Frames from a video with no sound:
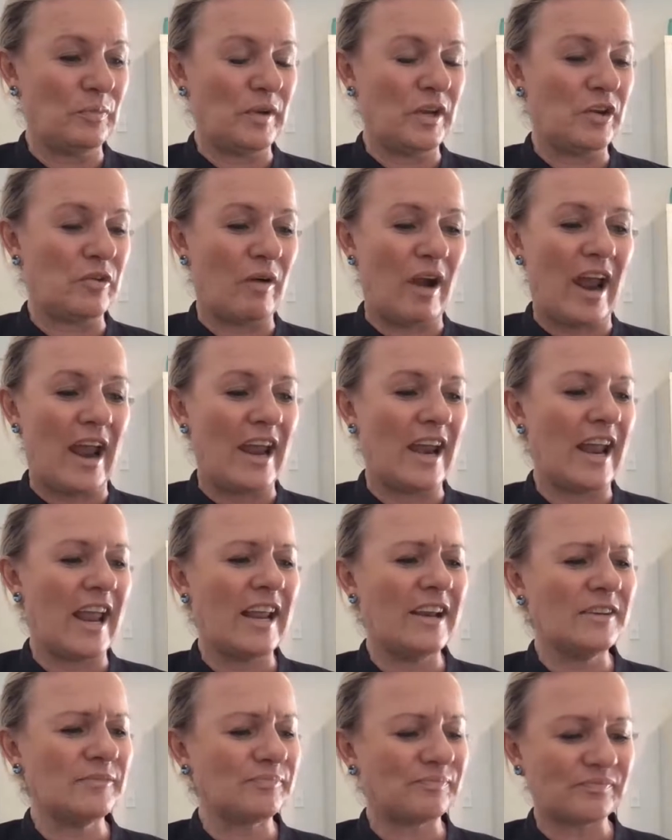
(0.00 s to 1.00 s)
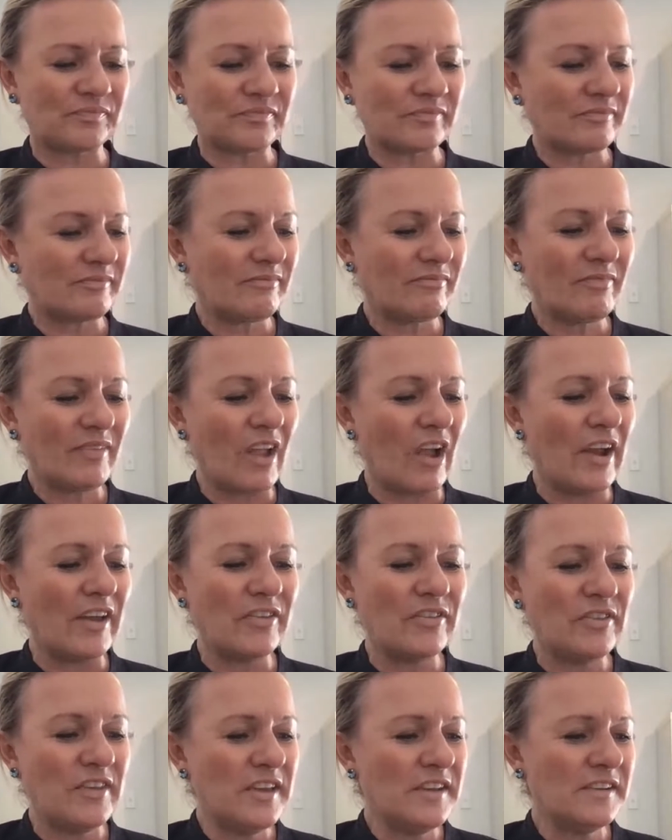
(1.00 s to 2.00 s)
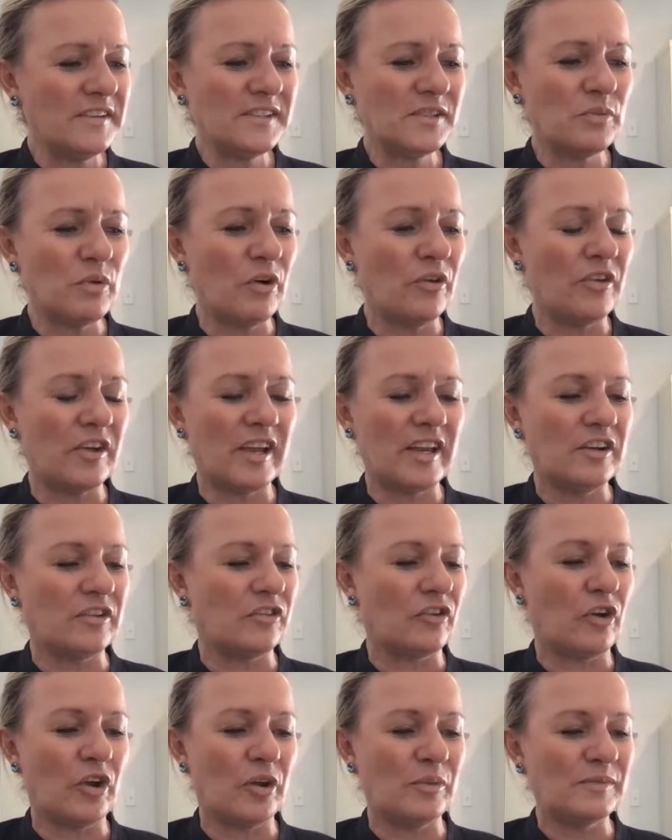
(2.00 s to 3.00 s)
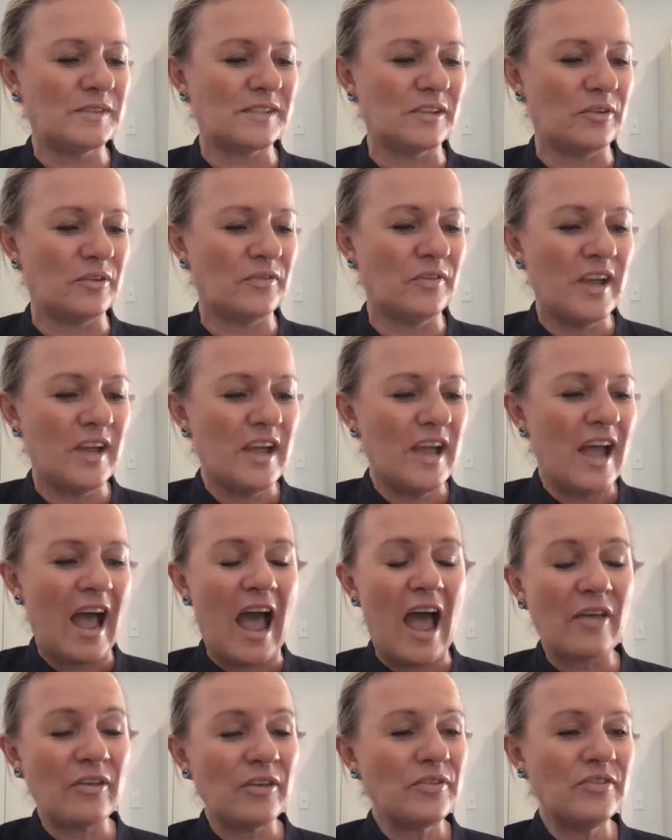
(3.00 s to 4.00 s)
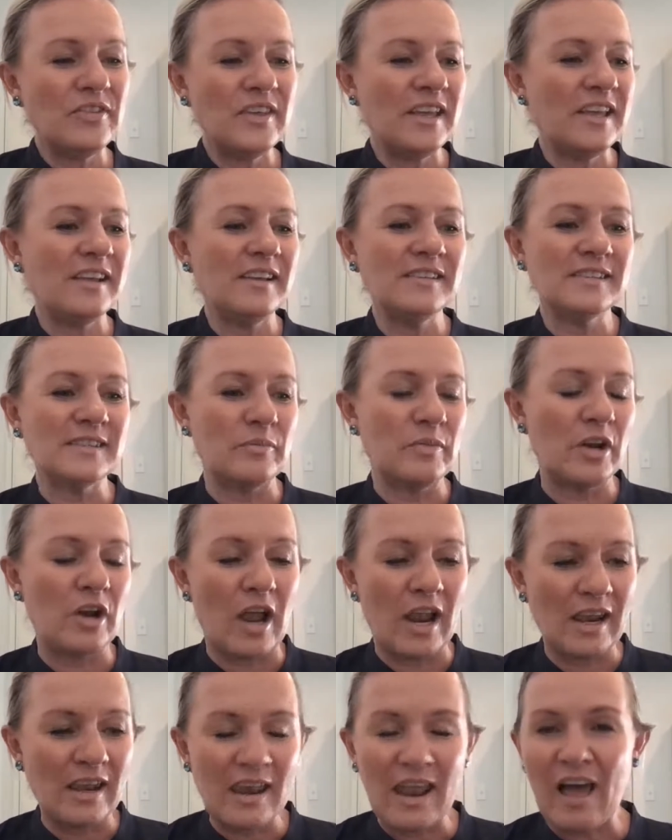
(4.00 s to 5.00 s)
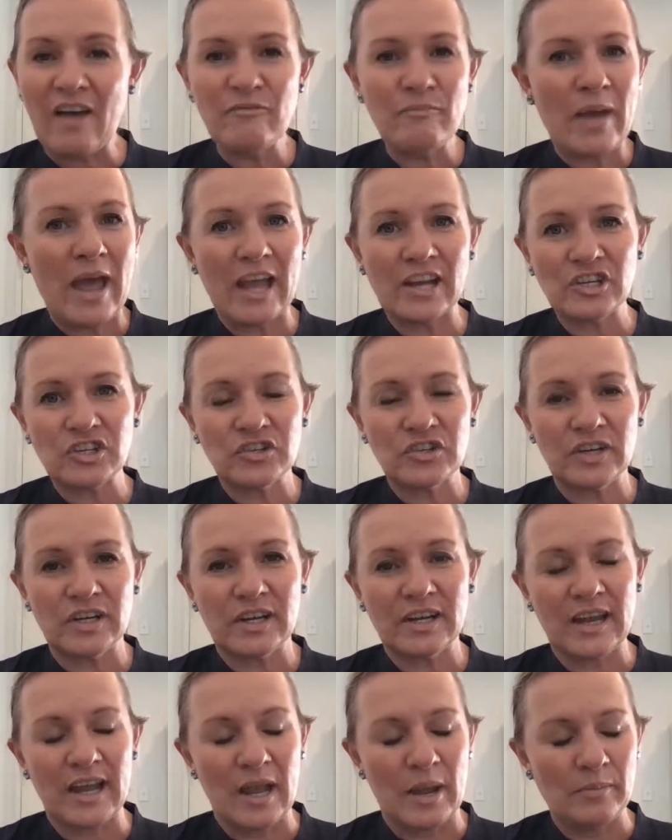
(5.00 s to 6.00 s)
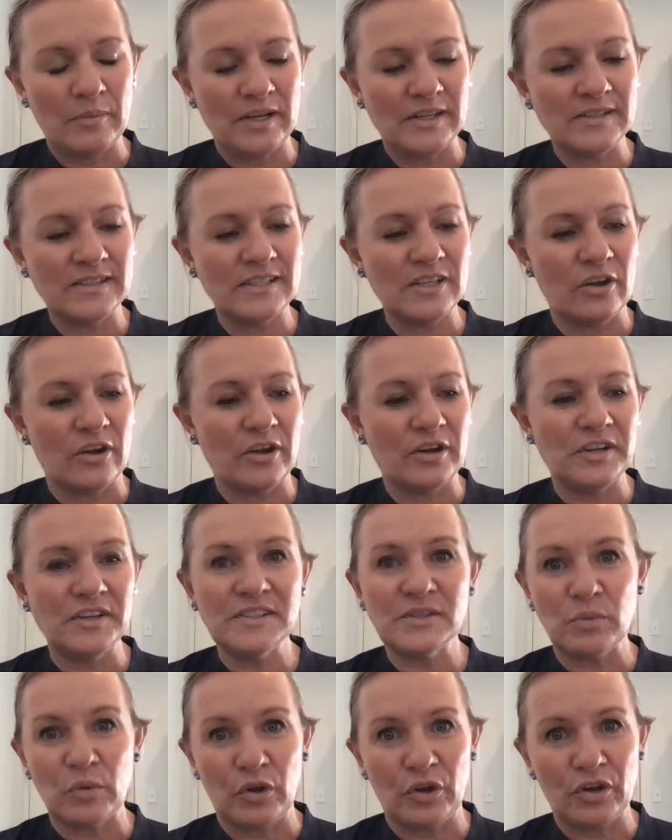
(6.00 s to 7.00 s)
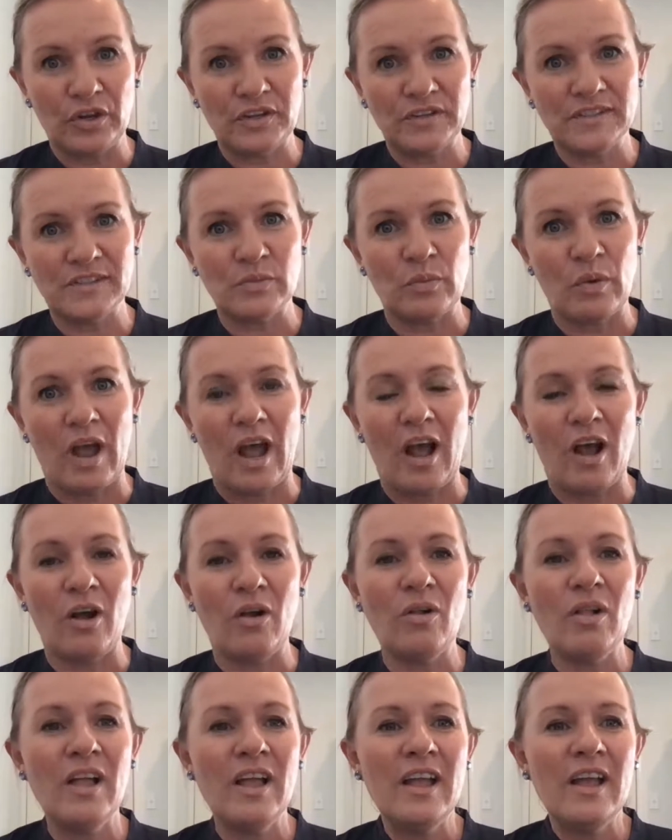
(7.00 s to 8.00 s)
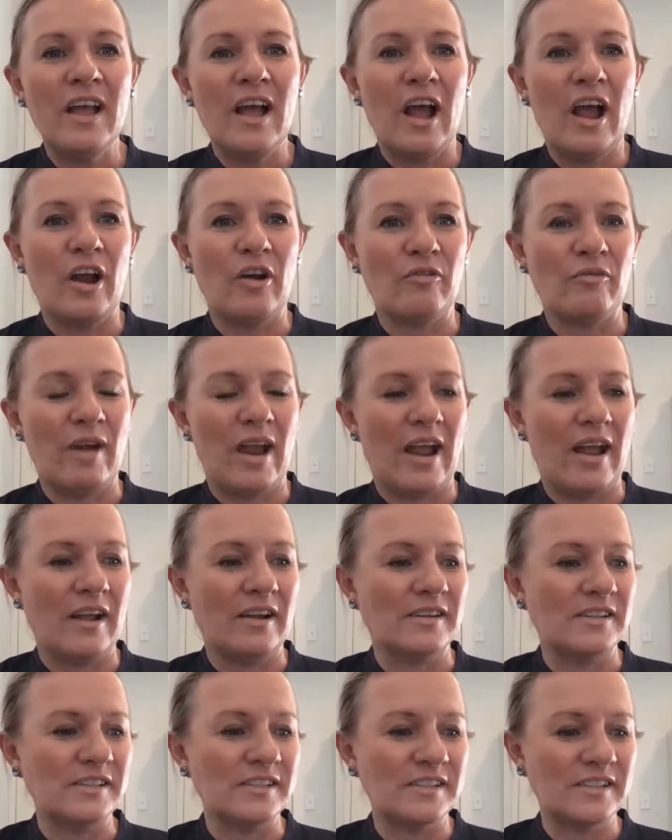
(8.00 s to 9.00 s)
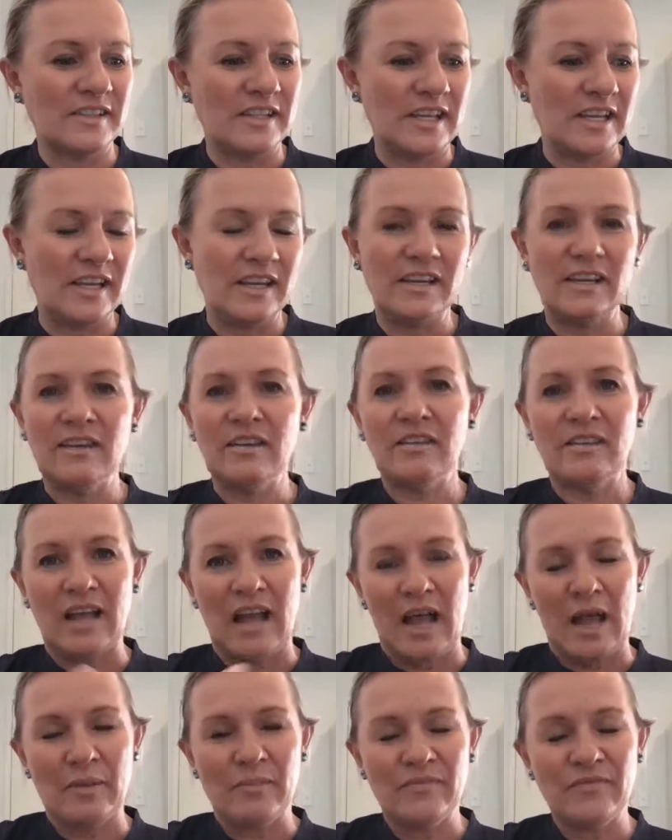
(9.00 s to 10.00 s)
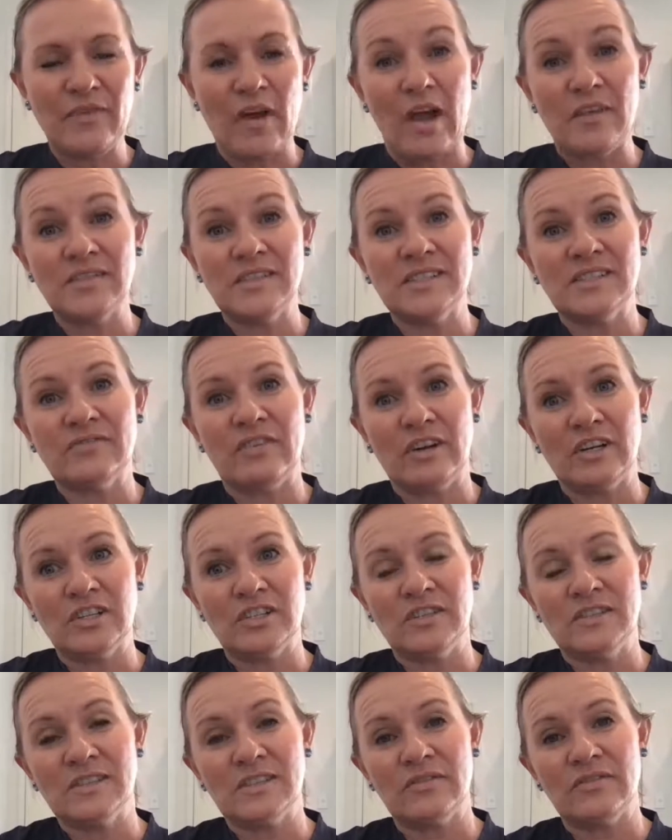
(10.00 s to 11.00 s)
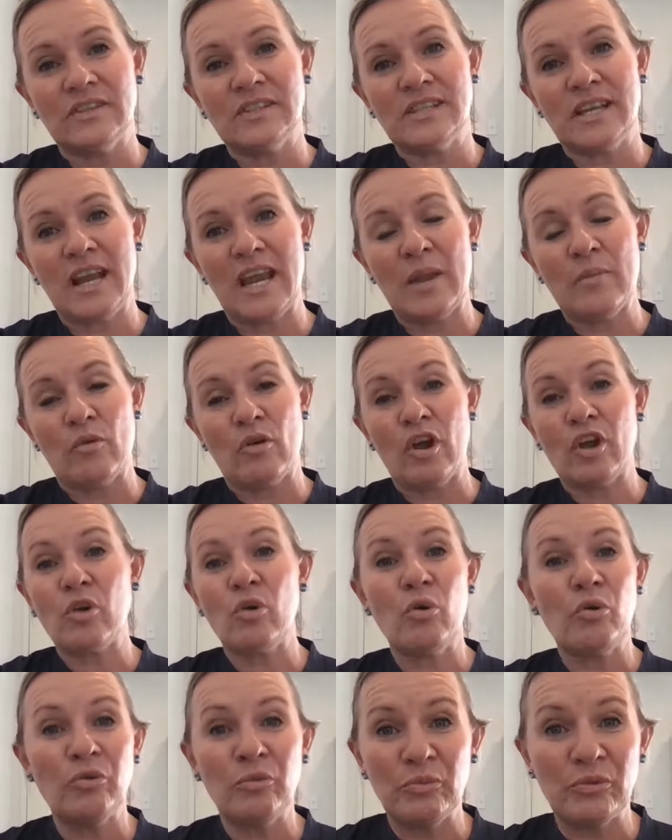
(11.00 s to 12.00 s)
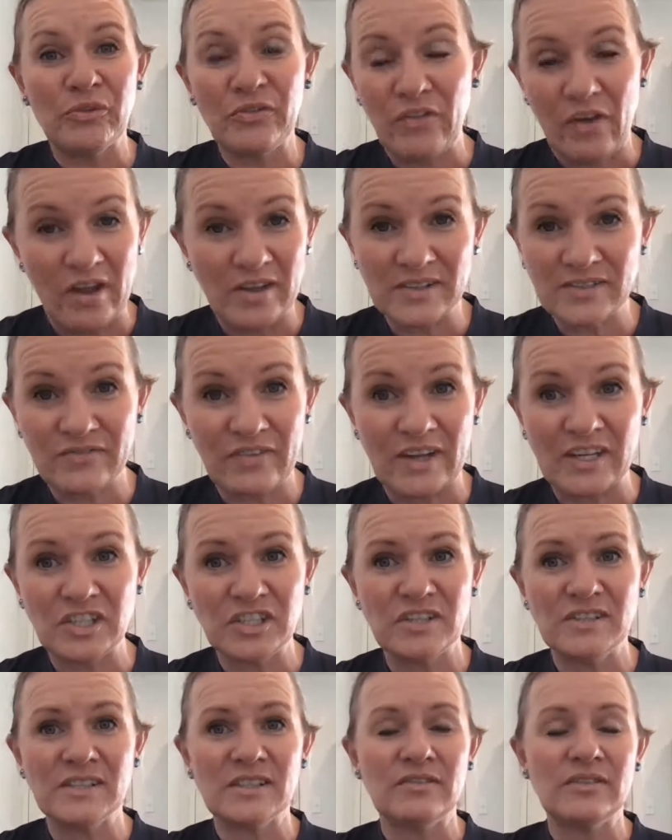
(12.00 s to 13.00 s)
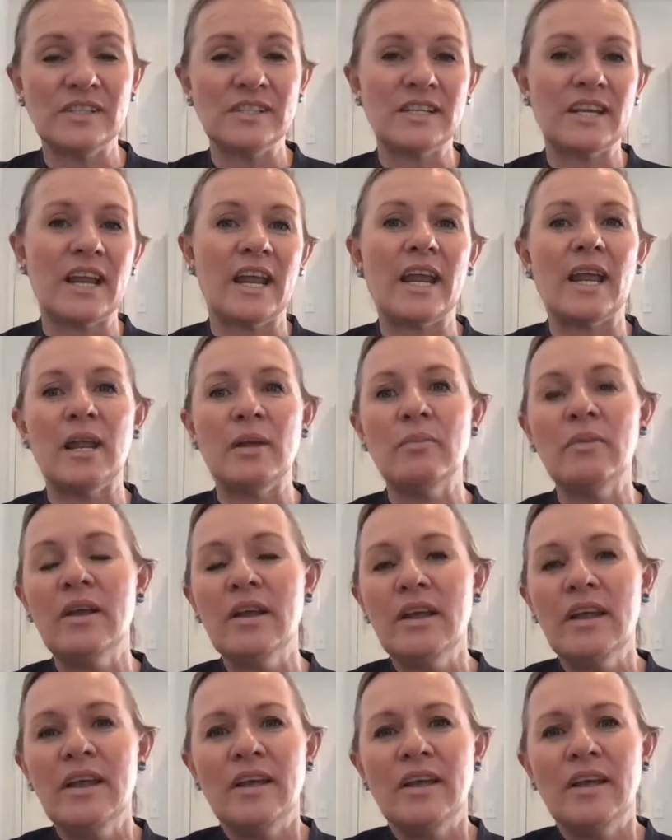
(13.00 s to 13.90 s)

be great. And I think as well, in terms of other things, I mean, I love Patrick Lencioni's work as well around the 5 dysfunctions of a team, or I call them the 5 functions of a team.